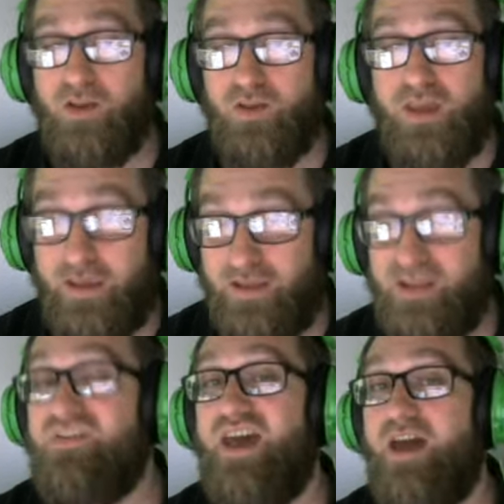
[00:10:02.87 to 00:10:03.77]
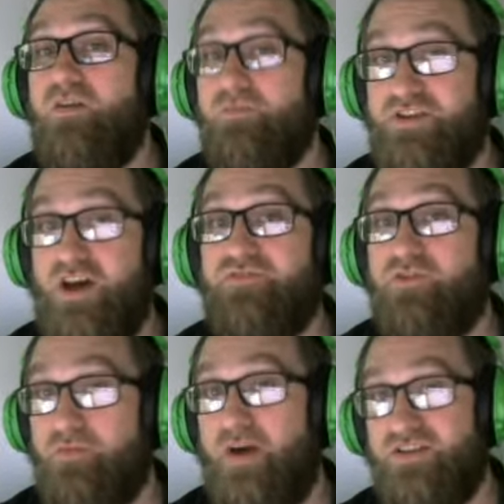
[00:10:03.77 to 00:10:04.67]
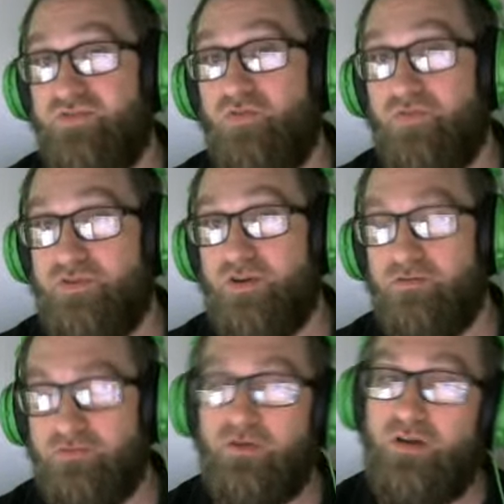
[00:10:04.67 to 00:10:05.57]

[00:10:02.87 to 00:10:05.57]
he can even KO himself to do the minus four for the turn.